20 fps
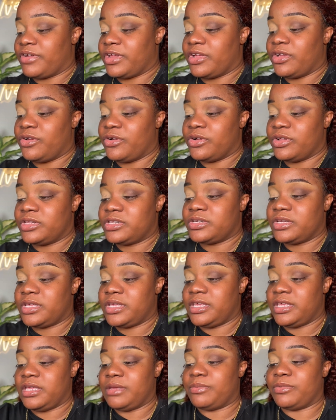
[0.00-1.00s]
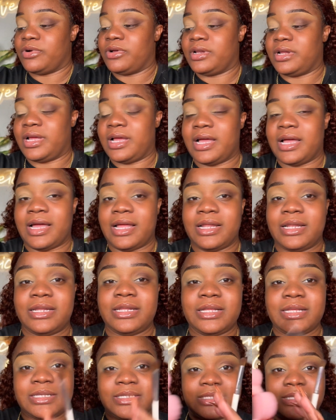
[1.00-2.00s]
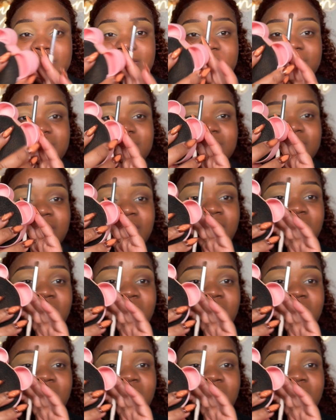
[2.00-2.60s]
good to keep on hand is this.